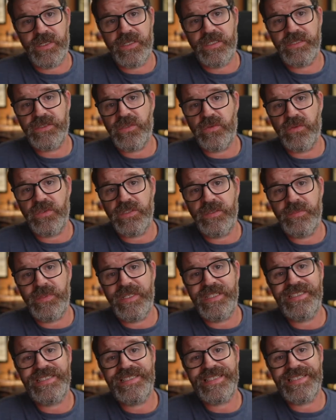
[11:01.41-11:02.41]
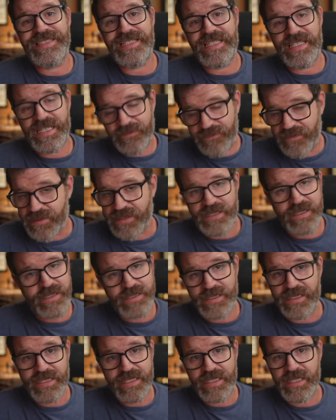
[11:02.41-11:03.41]
and it's going to be
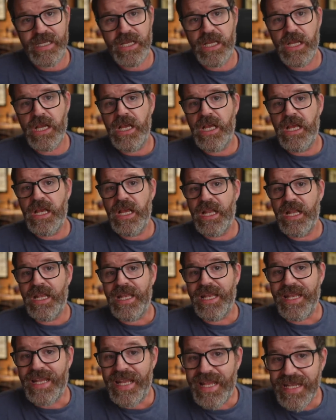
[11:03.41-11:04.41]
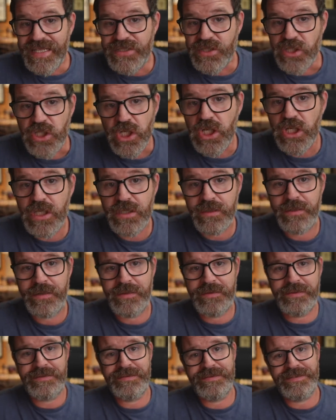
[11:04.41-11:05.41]
significantly less
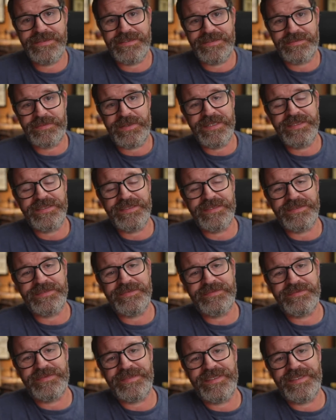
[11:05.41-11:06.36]
expensive.